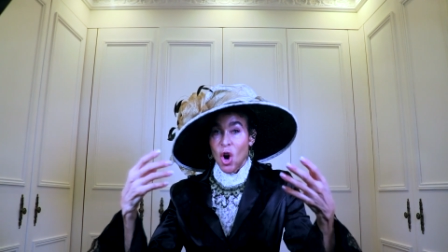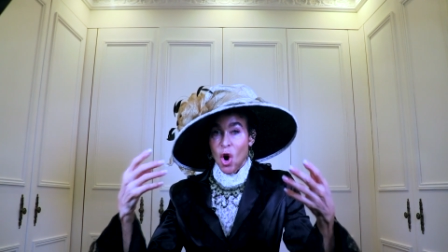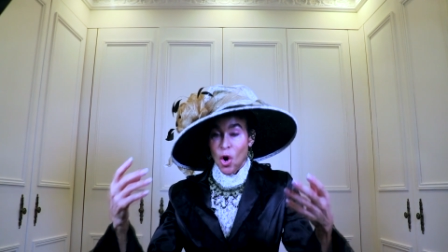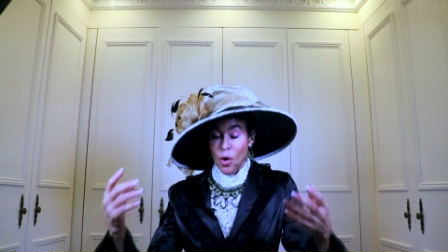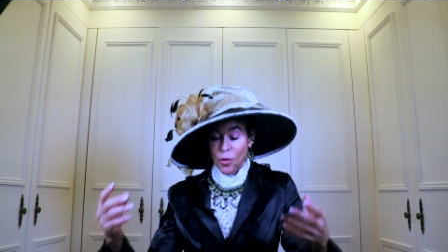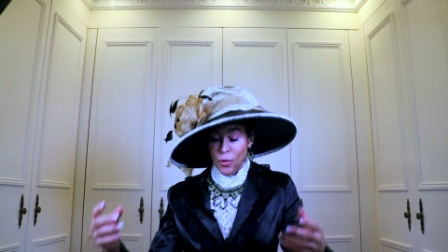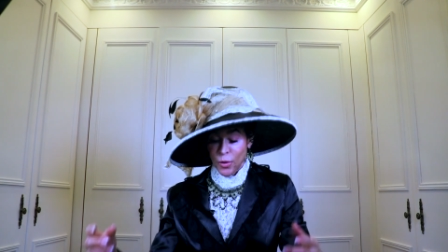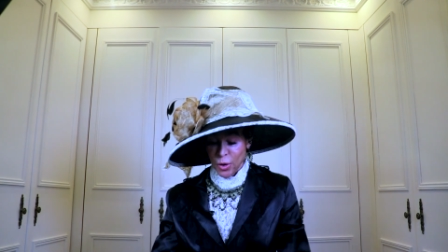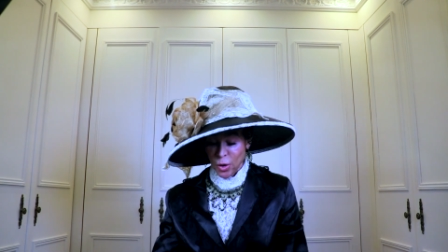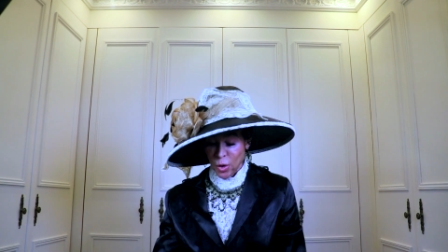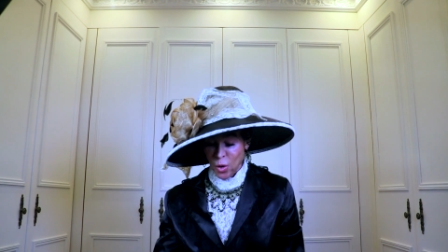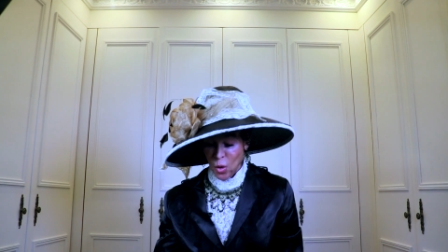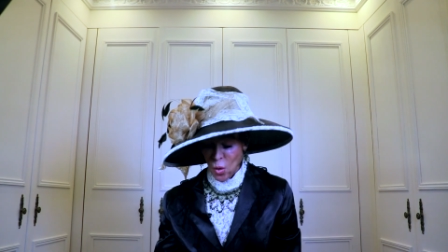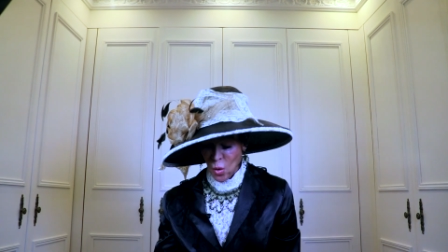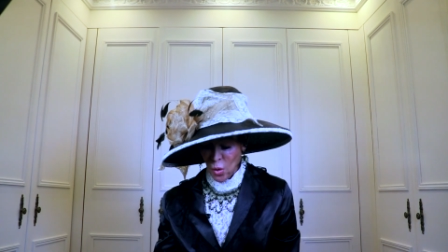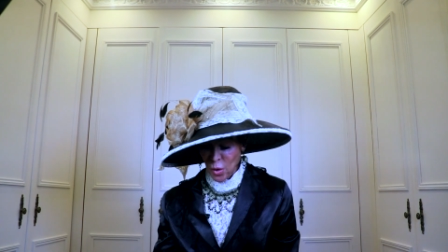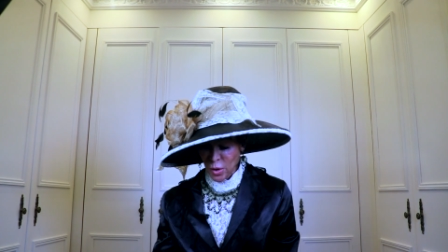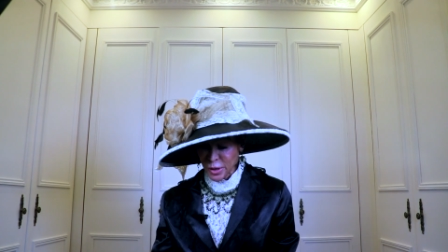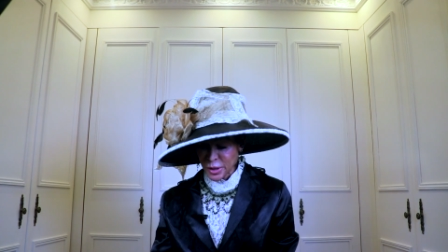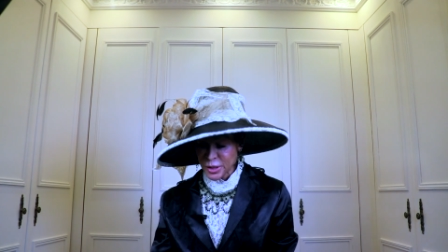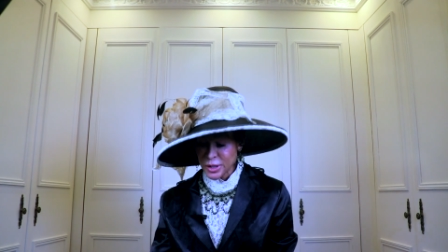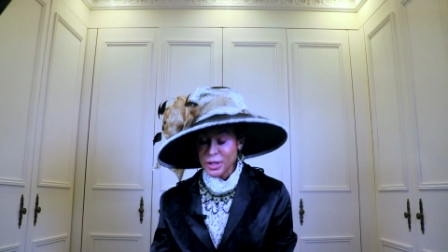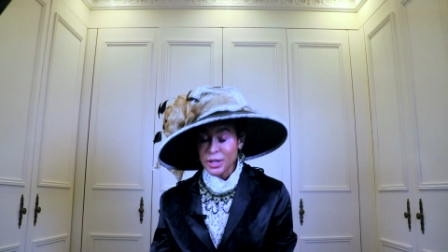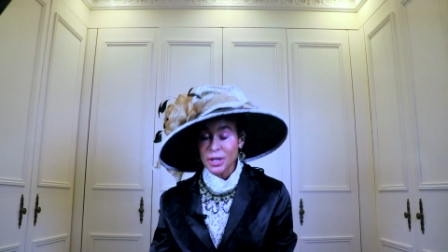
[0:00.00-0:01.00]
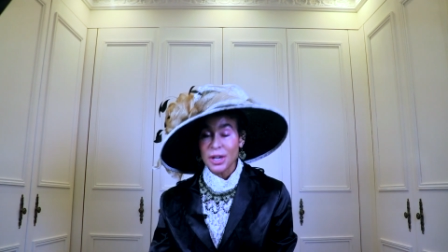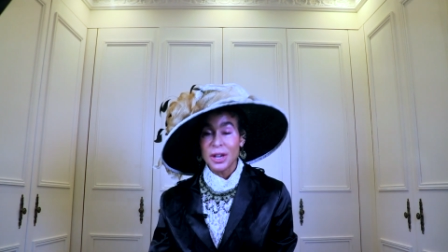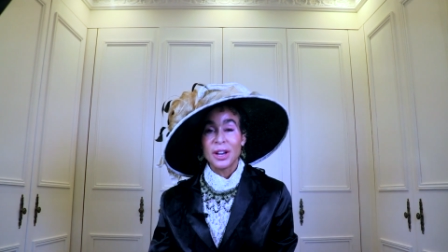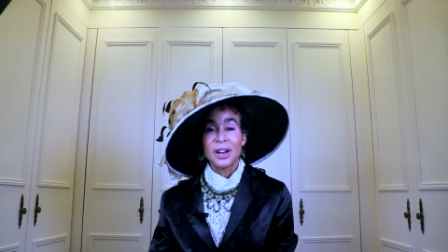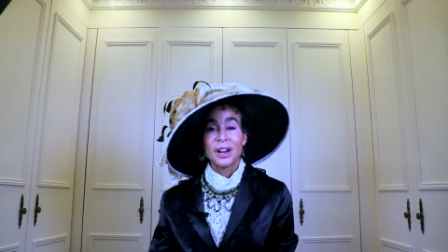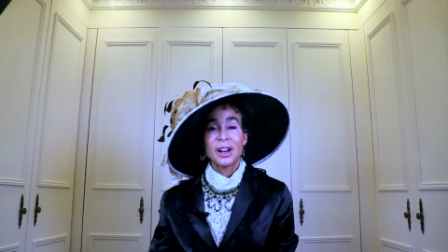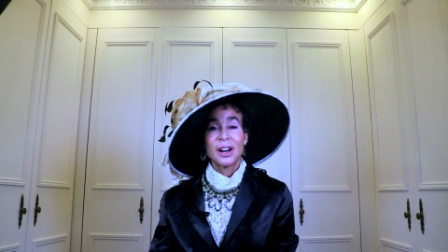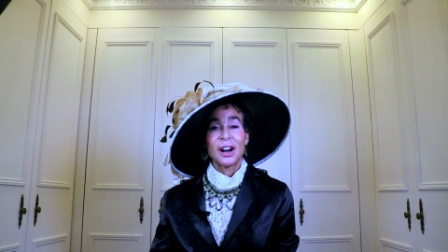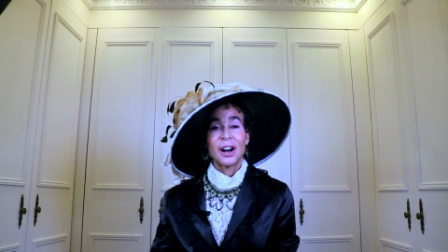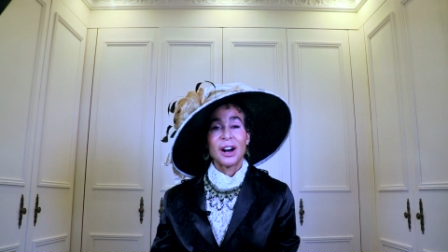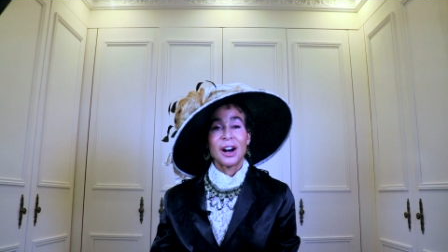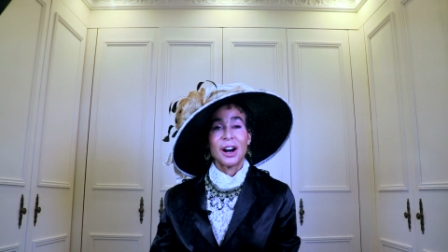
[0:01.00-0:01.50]
over the course
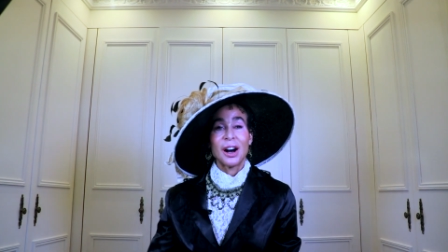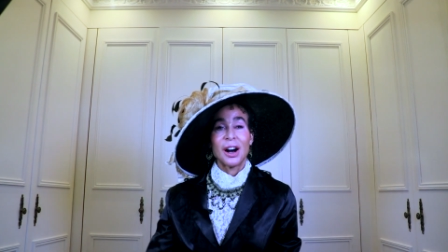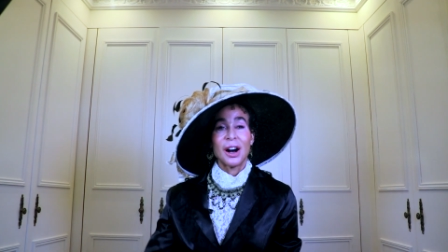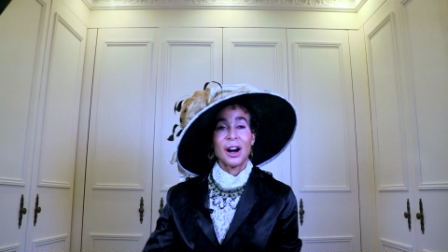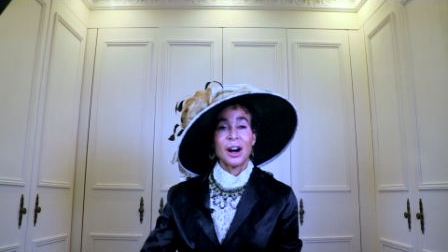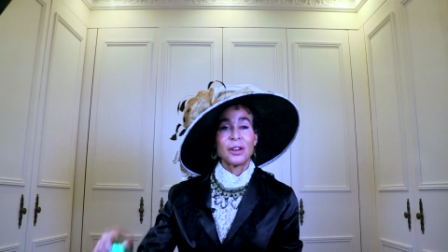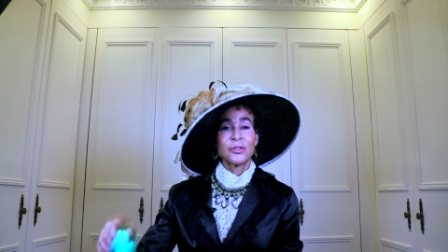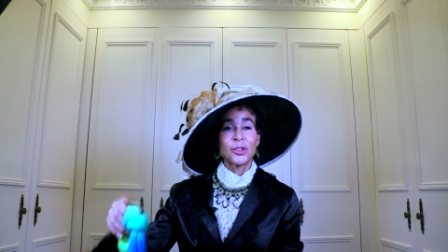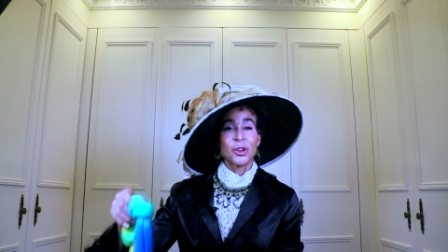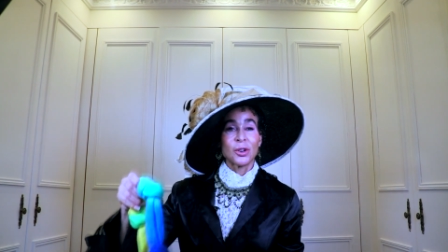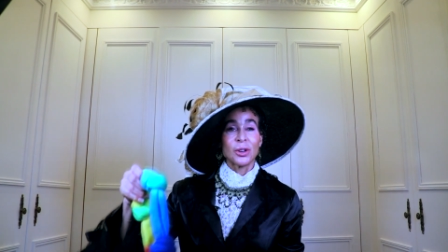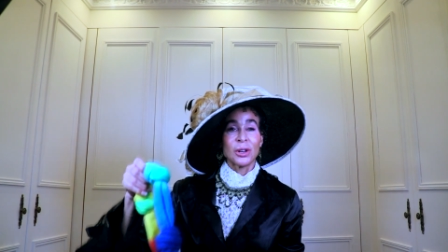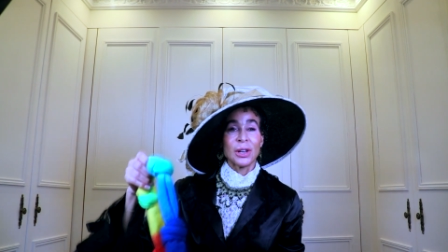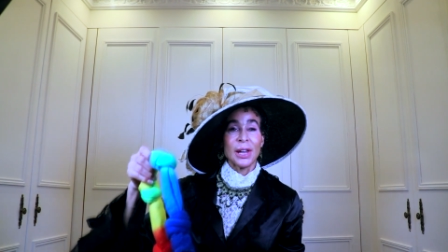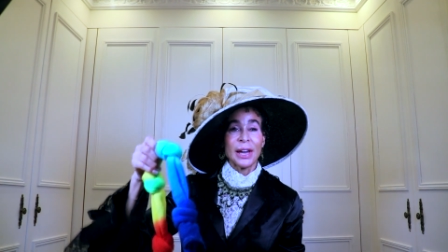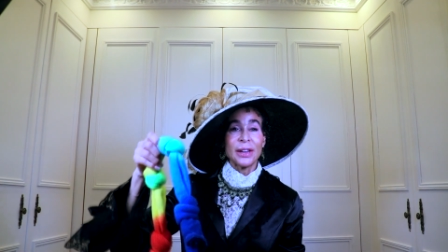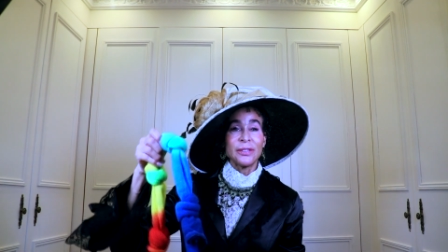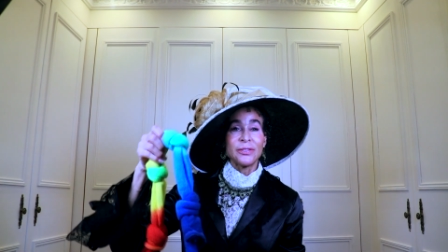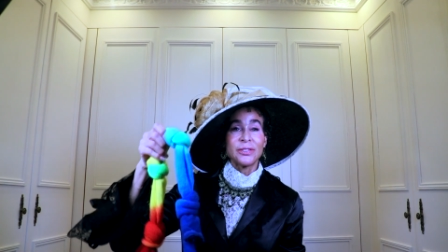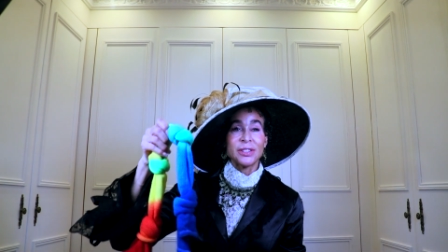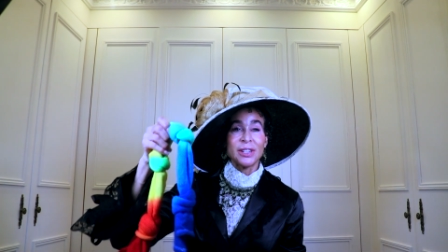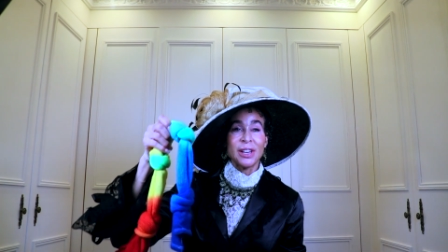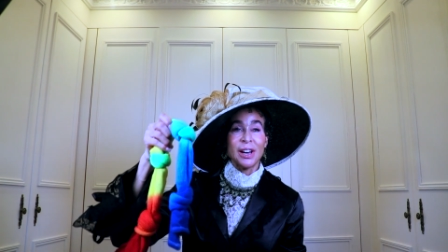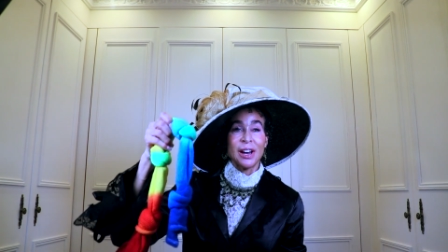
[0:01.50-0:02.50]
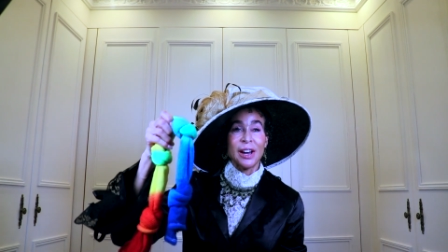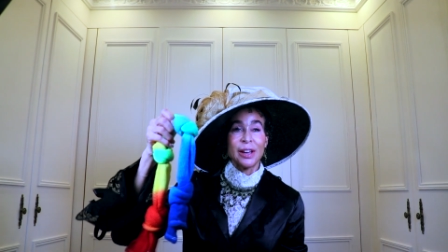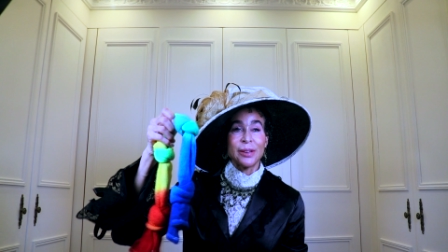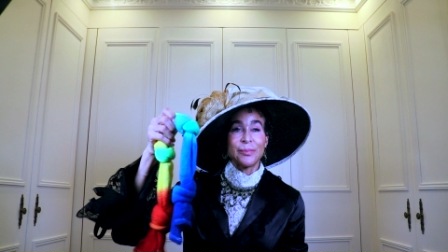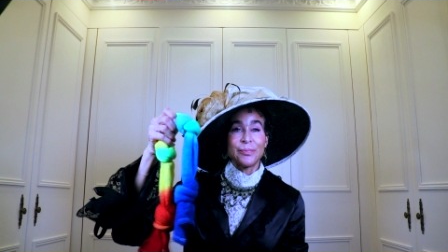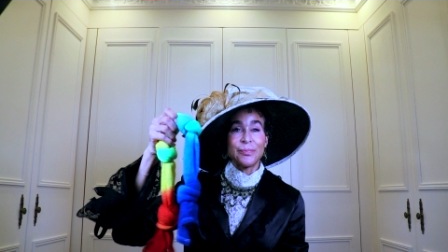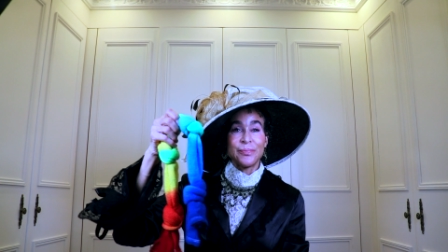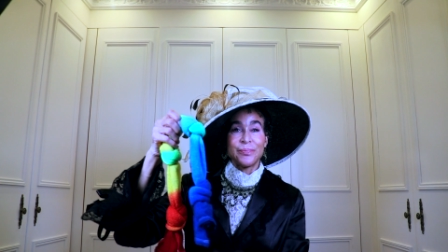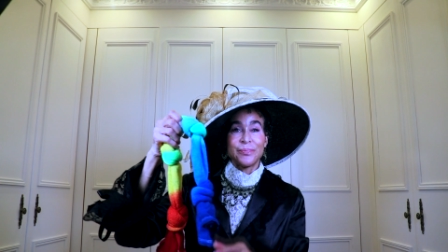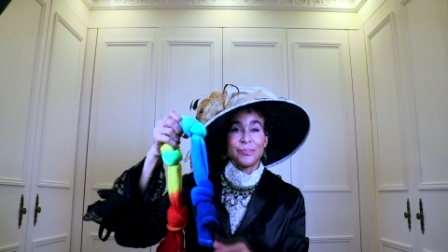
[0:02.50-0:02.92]
of your lifetime.